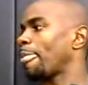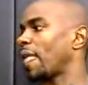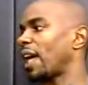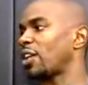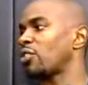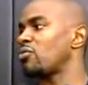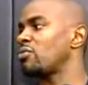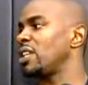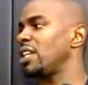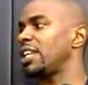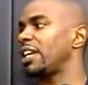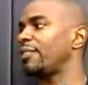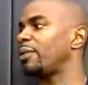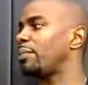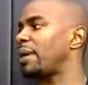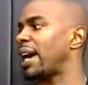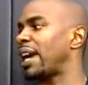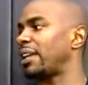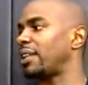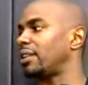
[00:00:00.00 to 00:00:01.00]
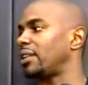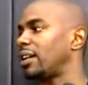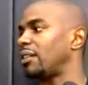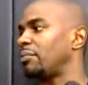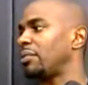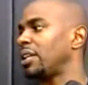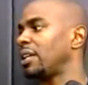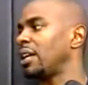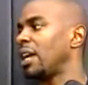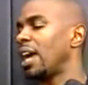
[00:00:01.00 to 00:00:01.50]
I don't need everybody to love
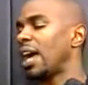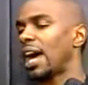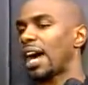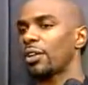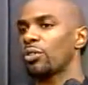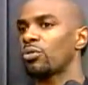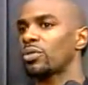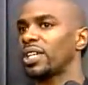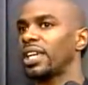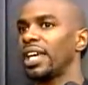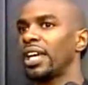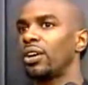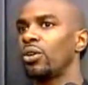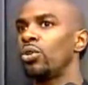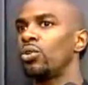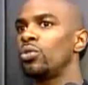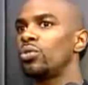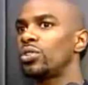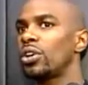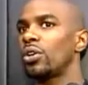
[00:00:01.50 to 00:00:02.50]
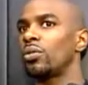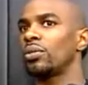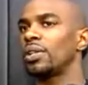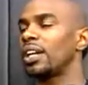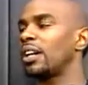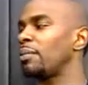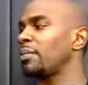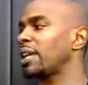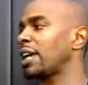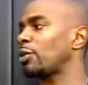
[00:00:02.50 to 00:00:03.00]
me. I don't care who don't
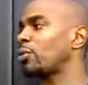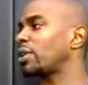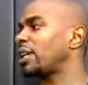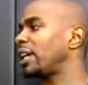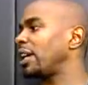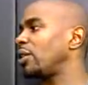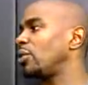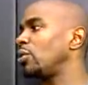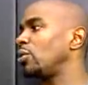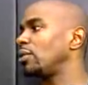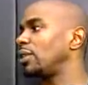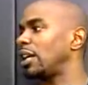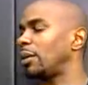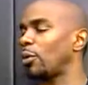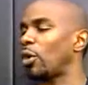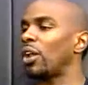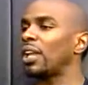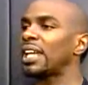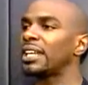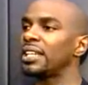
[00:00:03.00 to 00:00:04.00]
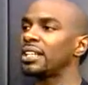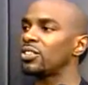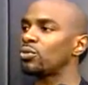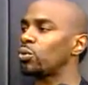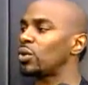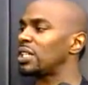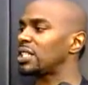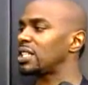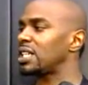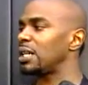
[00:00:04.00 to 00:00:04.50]
love me. I don't care who love me. All I need is
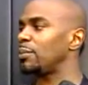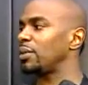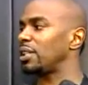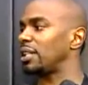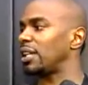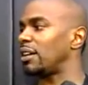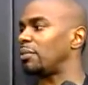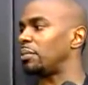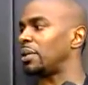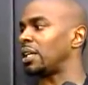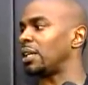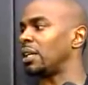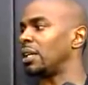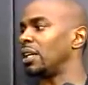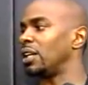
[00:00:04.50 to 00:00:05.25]
one team to love me.